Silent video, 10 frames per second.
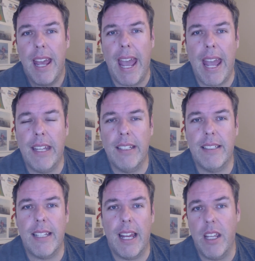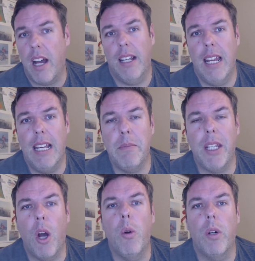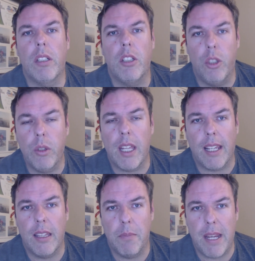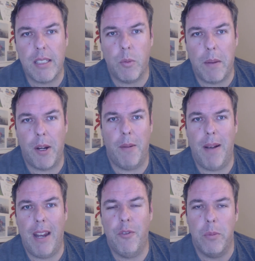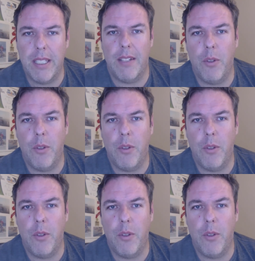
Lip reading: and yeah, let me know what you think the best webinar platform is.